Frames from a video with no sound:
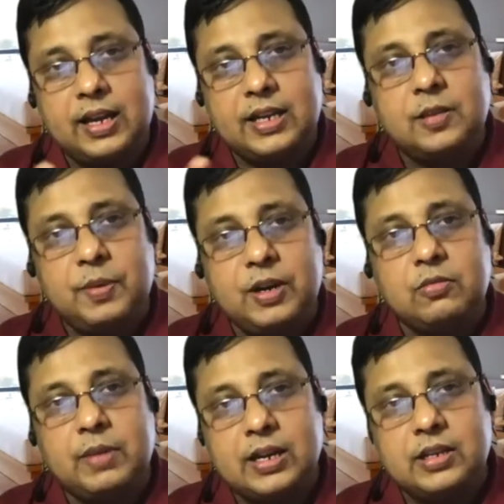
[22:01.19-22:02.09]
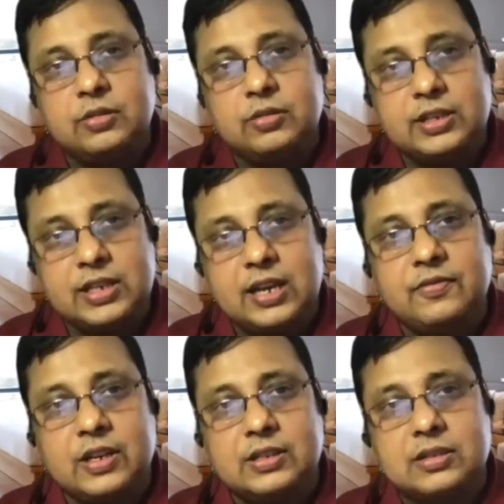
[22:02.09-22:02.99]
SAP to manage your design
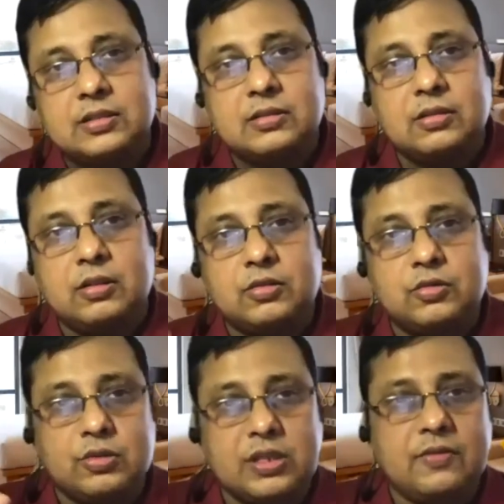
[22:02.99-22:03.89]
function or your sourcing